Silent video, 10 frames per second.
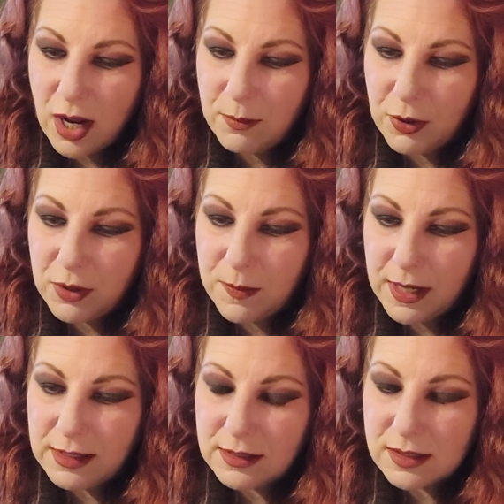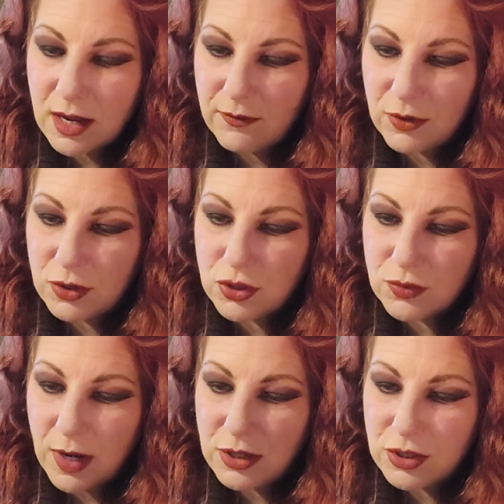a book by its cover.
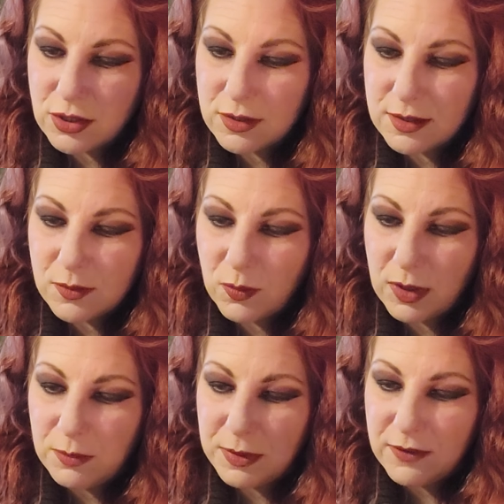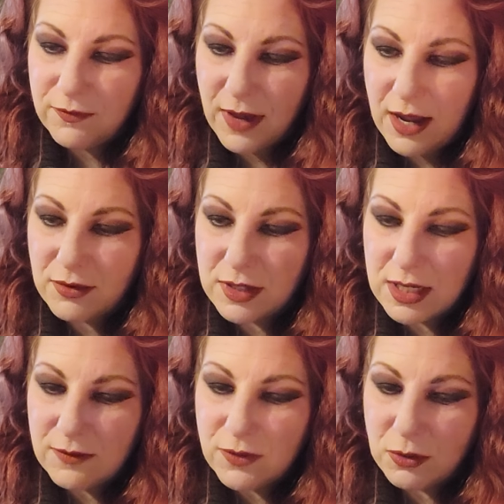Treasures will be found
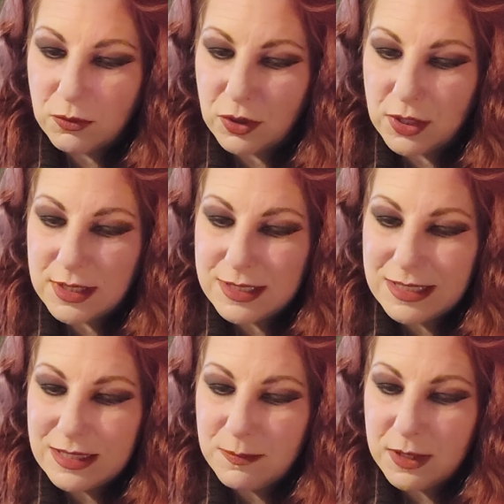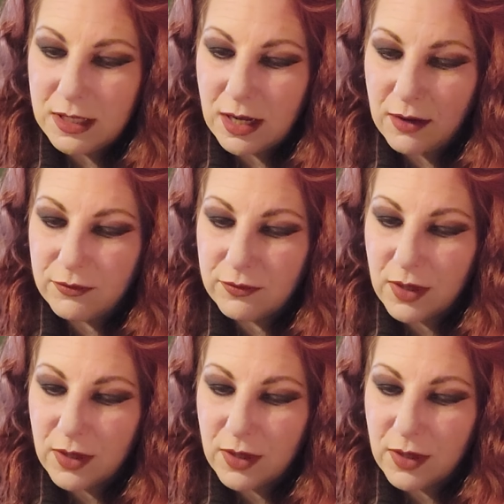if you look deep enough.